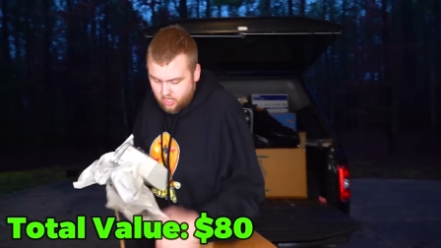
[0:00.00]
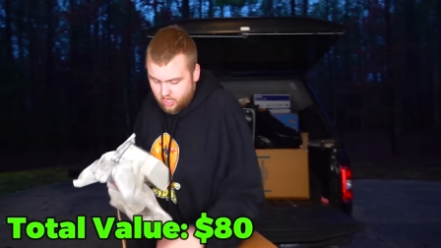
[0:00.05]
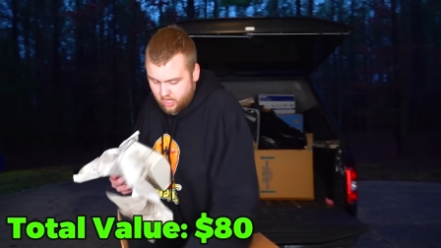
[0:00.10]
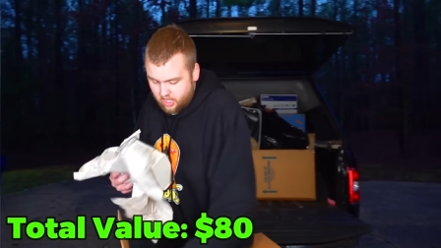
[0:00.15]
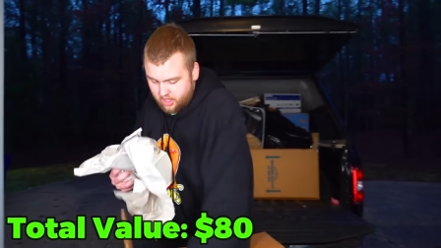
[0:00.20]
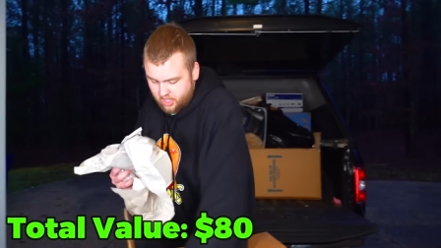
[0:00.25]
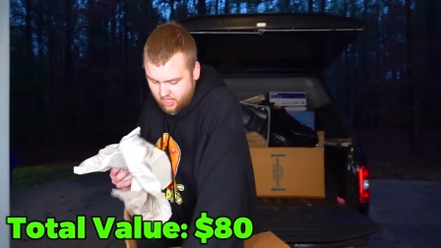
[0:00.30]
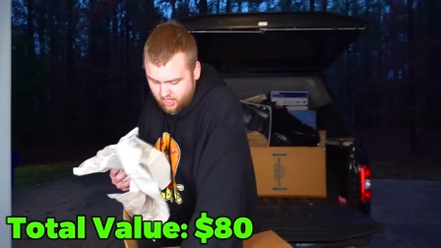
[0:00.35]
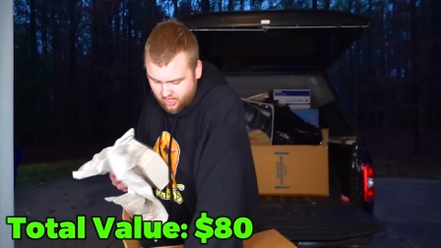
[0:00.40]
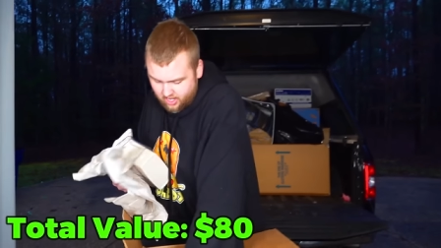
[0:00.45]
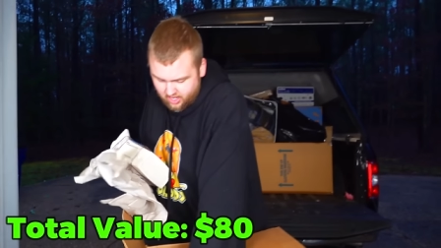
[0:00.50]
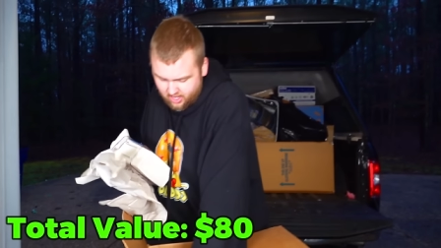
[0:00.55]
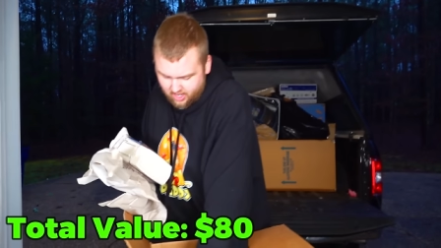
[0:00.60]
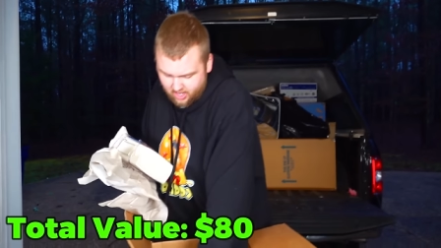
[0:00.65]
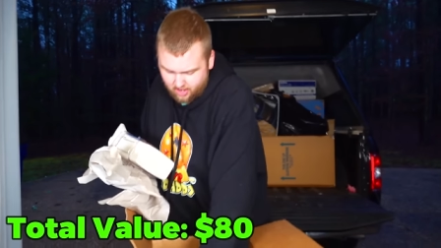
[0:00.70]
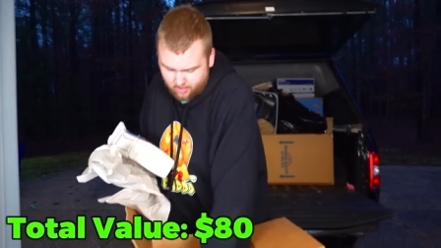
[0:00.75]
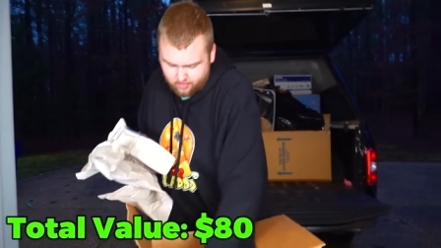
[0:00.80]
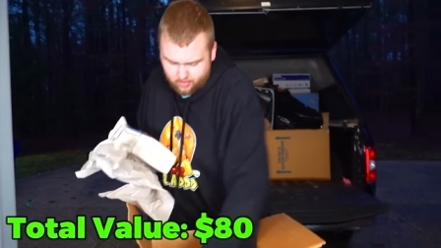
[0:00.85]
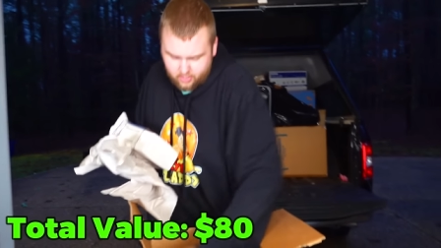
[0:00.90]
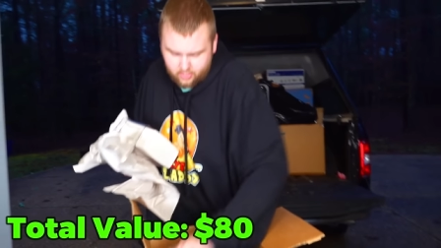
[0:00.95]
And then,
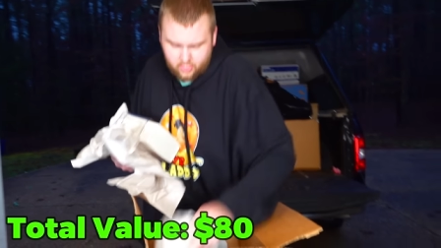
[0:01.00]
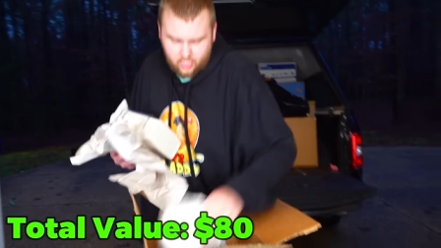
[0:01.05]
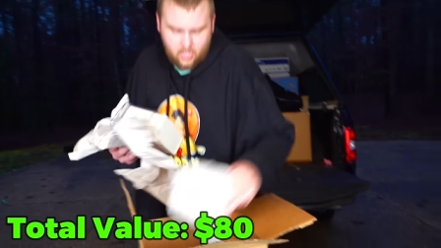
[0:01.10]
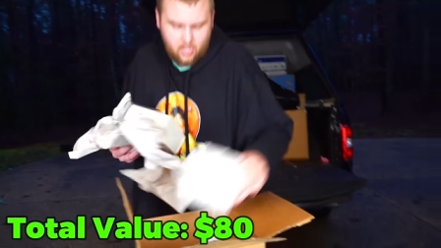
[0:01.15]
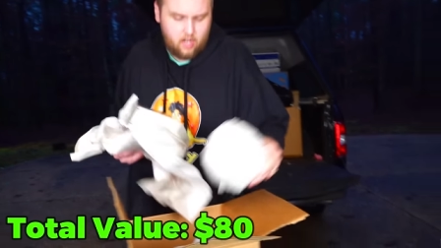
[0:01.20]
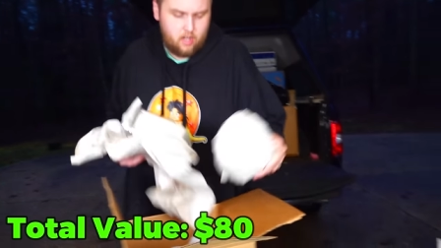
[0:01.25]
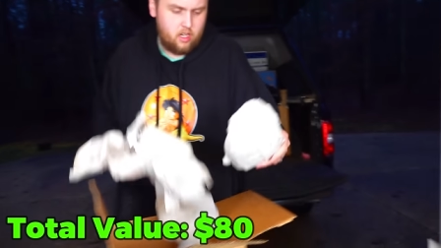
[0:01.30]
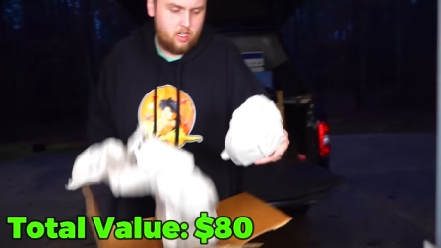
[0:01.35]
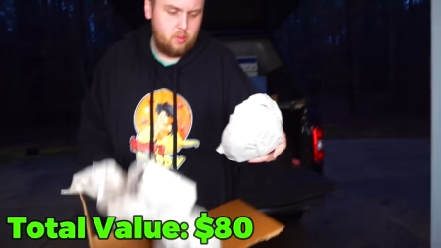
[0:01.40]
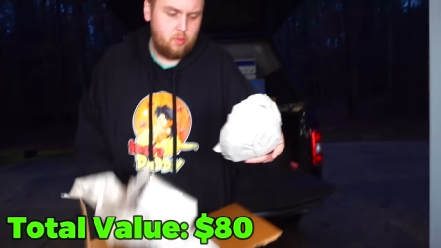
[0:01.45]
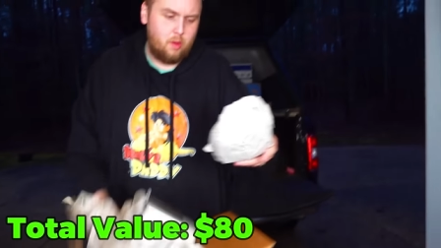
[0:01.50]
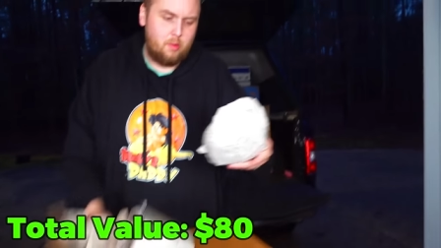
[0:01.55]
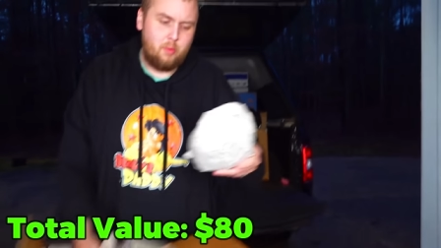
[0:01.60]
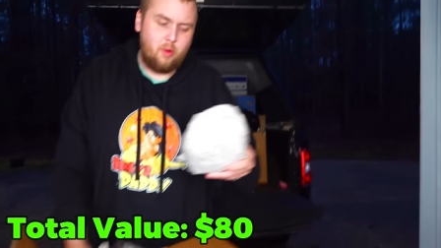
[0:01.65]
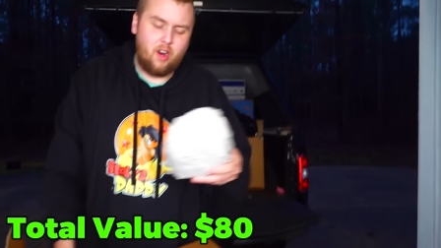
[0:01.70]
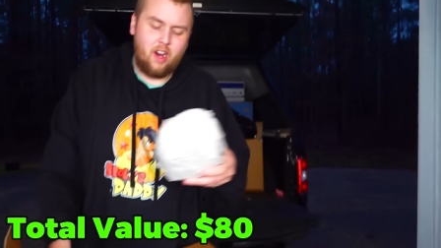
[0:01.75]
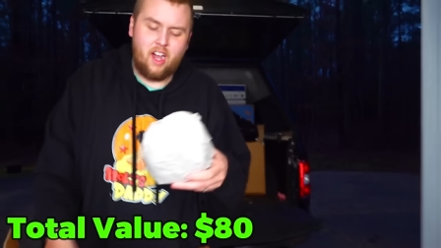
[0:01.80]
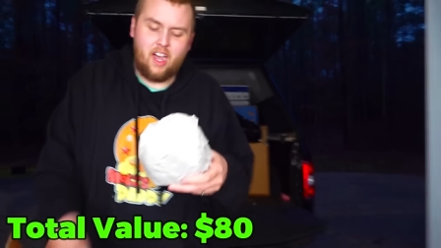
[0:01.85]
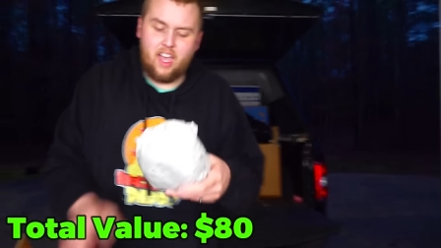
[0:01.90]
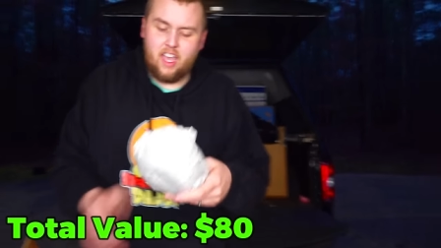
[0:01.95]
ah, what is that? There's one
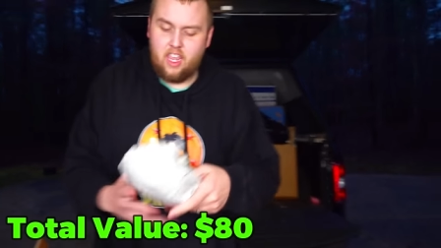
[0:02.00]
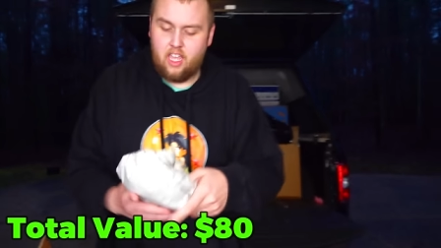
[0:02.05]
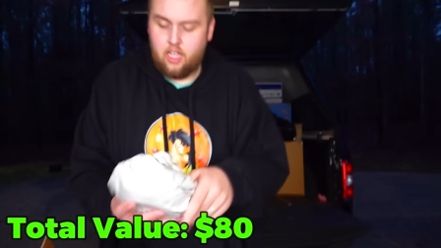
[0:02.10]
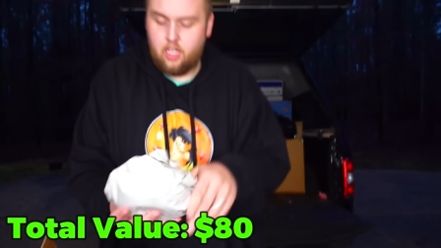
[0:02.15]
more hiding.